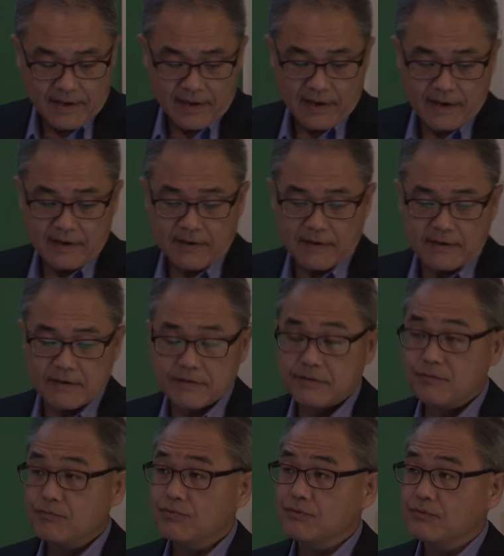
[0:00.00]
And
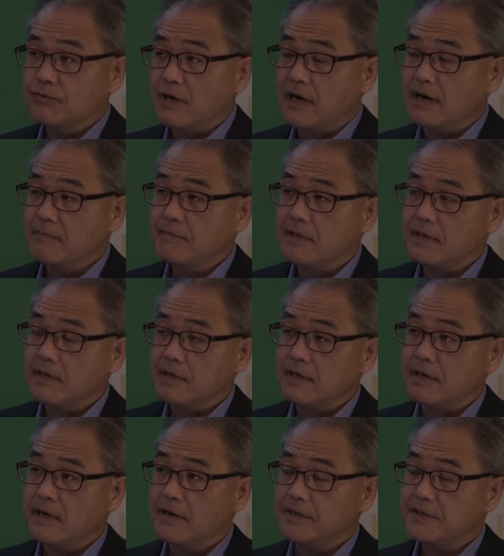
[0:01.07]
to
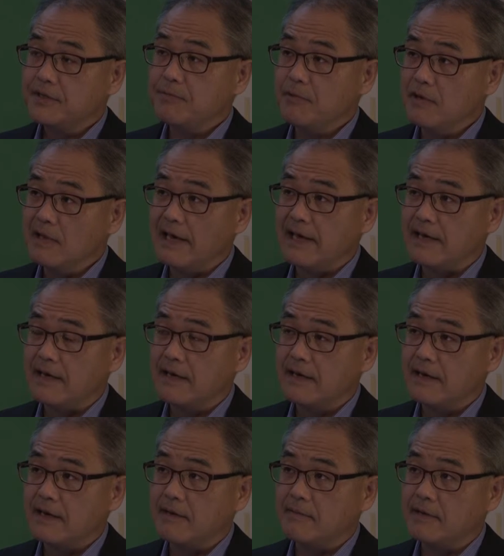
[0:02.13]
simulate
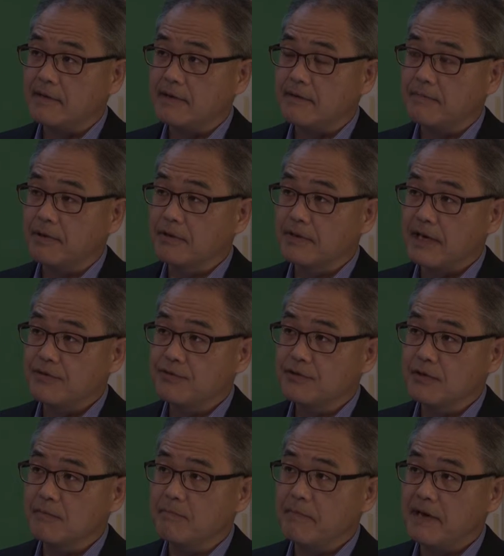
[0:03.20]
the
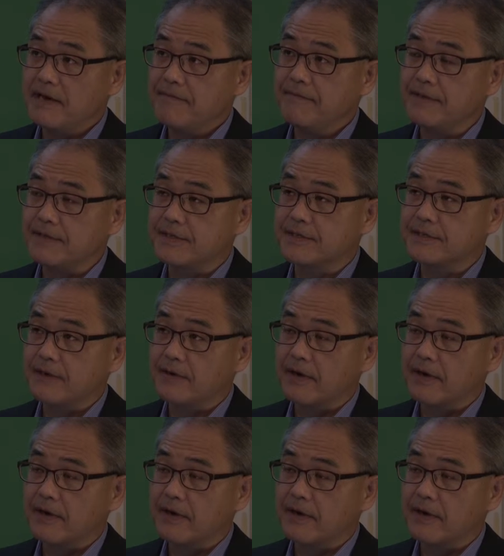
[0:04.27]
potential benefits,